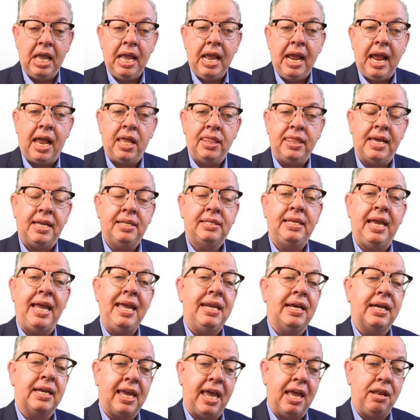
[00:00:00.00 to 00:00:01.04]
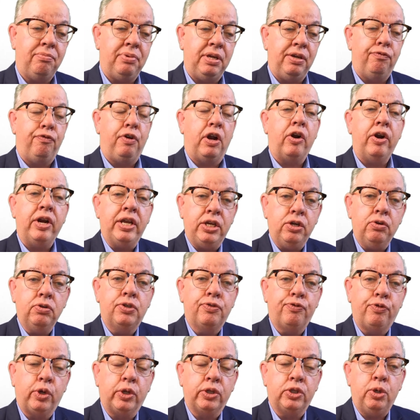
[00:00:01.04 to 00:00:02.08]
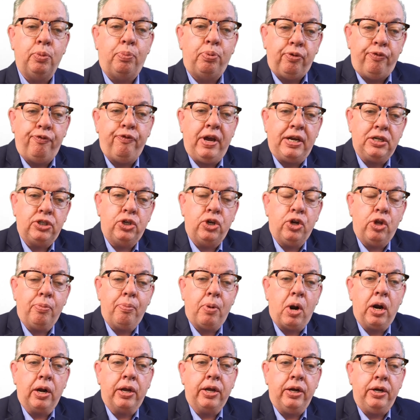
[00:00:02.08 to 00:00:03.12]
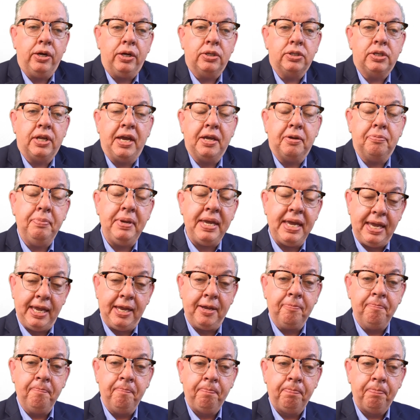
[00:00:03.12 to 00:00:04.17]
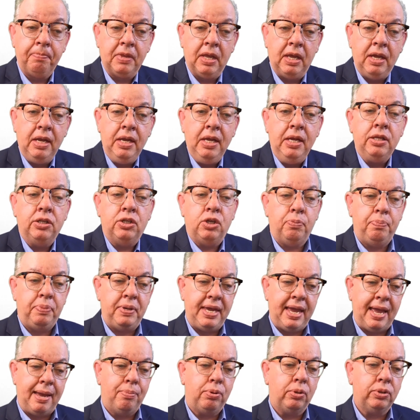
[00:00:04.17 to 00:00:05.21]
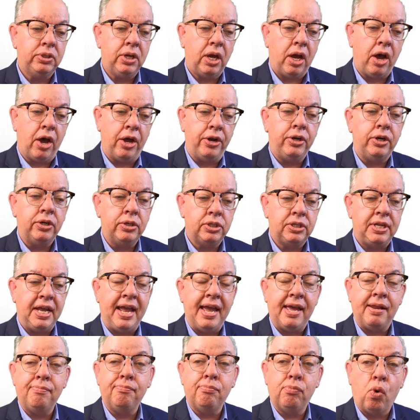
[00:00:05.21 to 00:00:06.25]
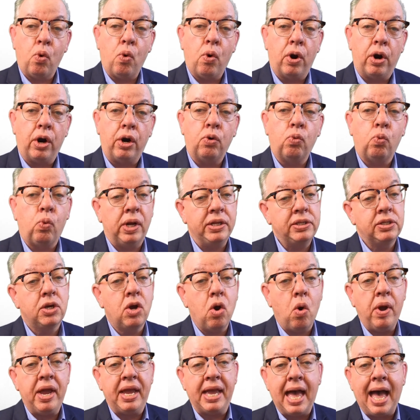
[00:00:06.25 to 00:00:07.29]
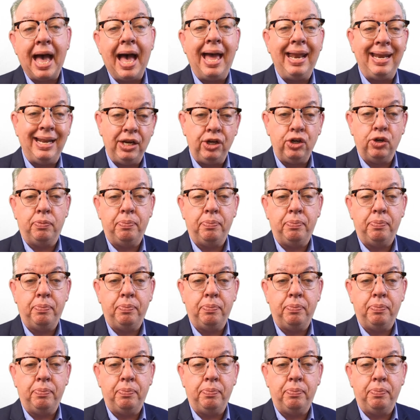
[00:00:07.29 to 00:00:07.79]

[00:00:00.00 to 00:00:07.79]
And that data can be very useful to professional marketers like me to be able to understand more what's going on in your